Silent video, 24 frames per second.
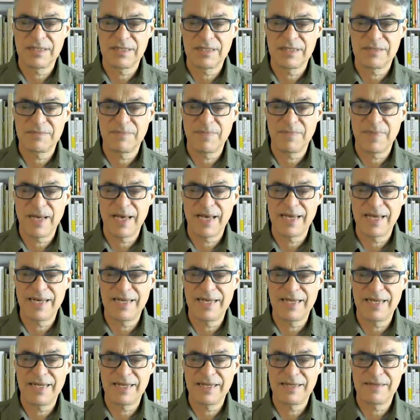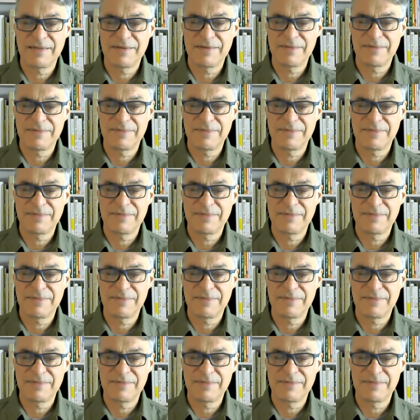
smiling.